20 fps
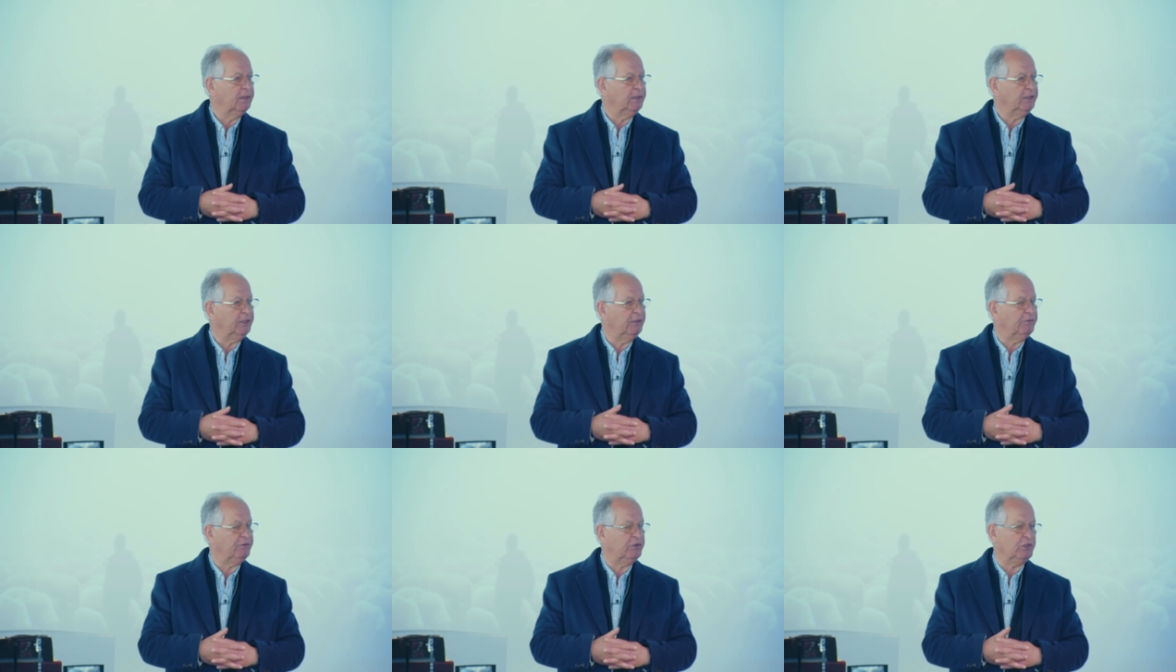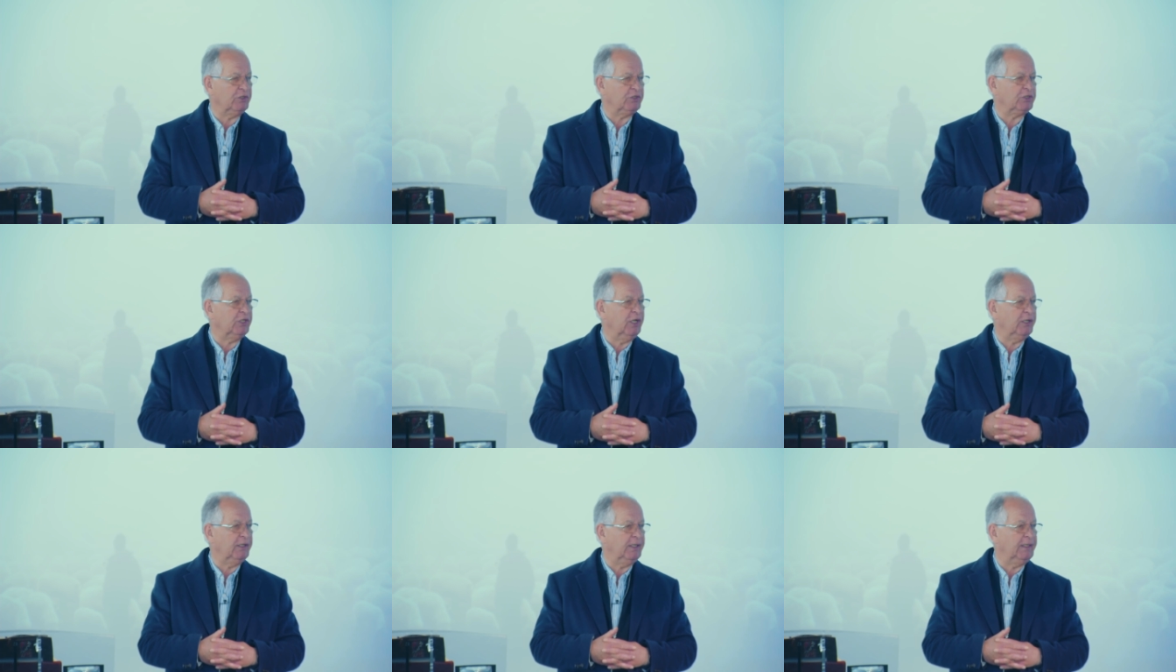You've
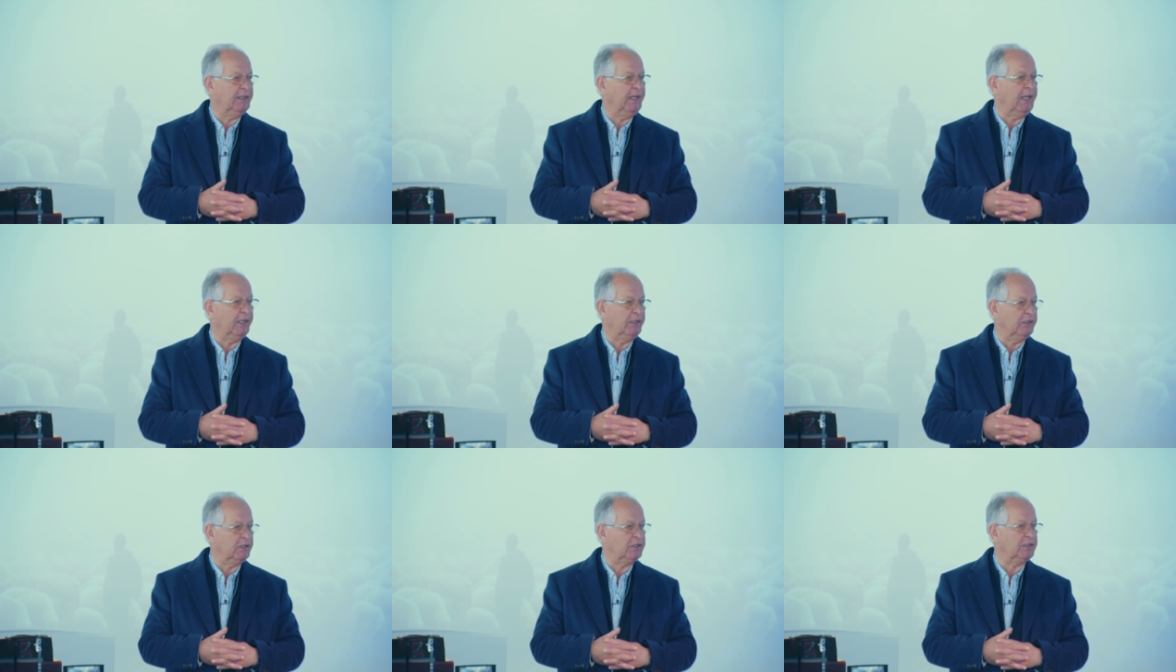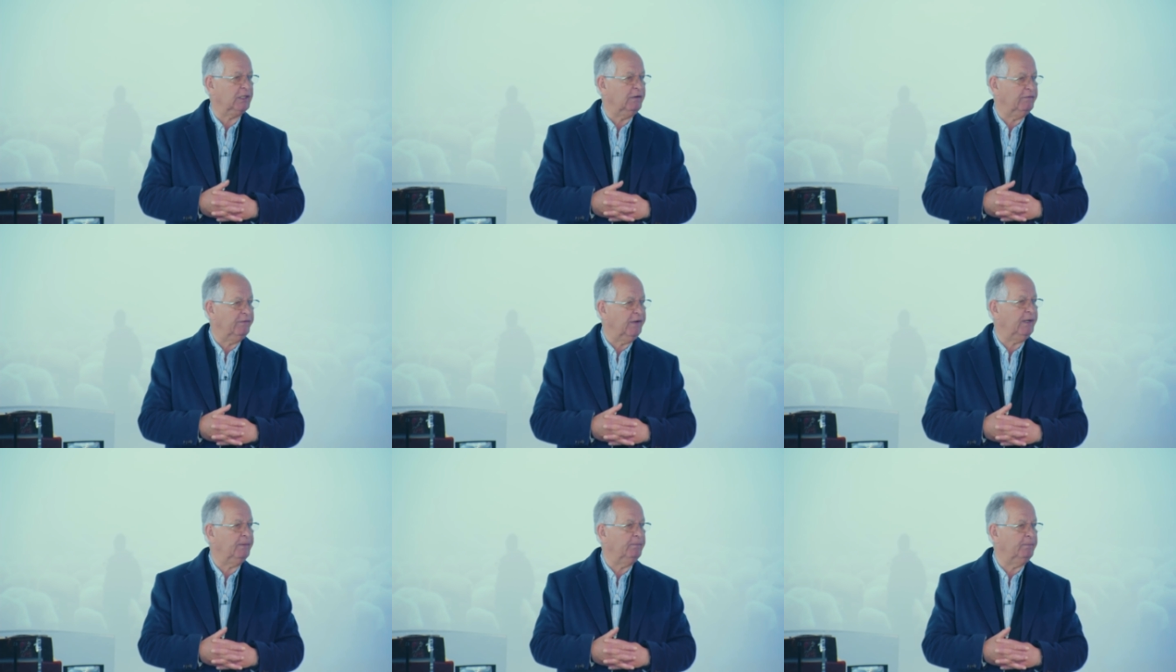just got to get
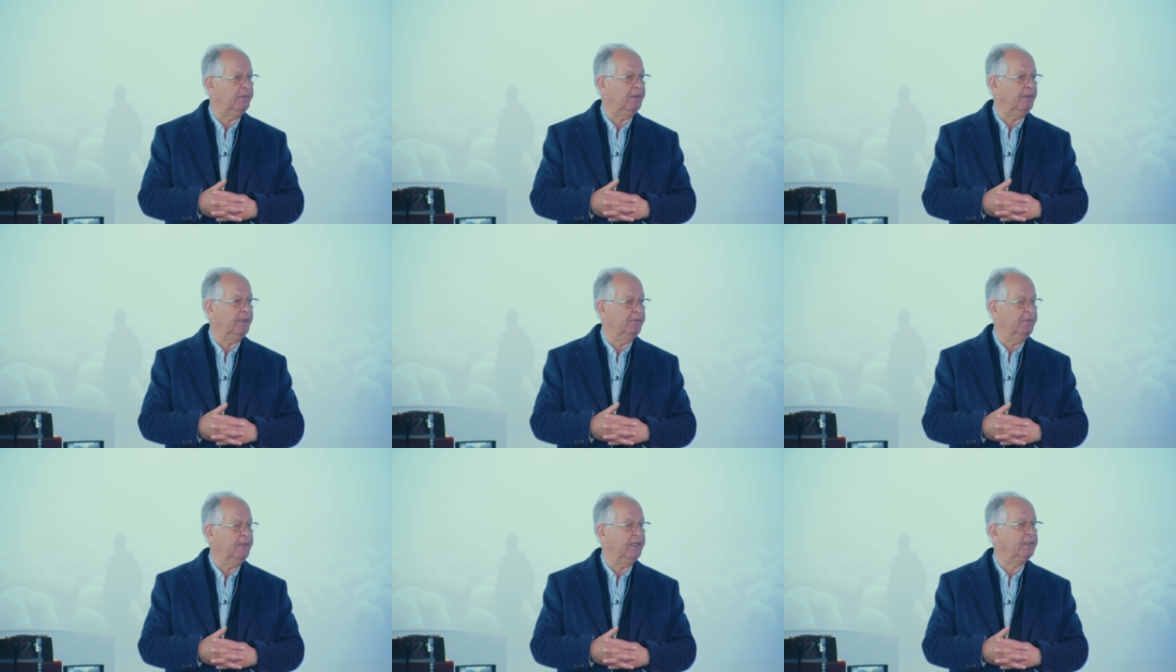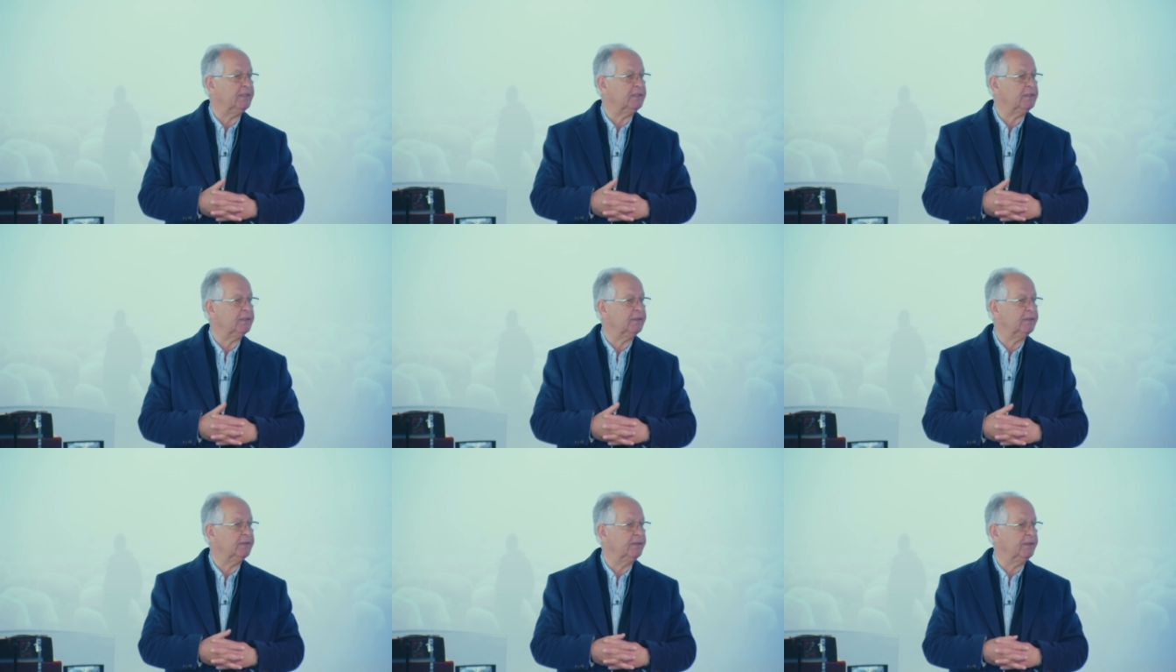yourself humble a bit